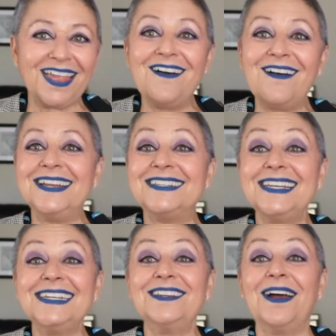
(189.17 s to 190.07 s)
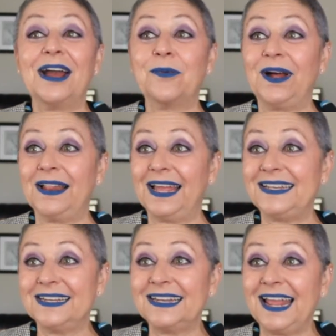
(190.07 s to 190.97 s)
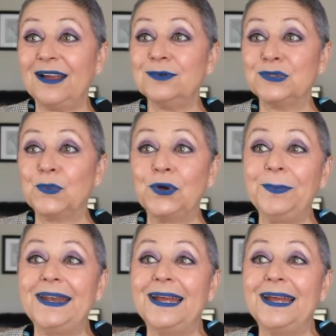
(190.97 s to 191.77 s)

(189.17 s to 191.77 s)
on TikTok while I did I was warming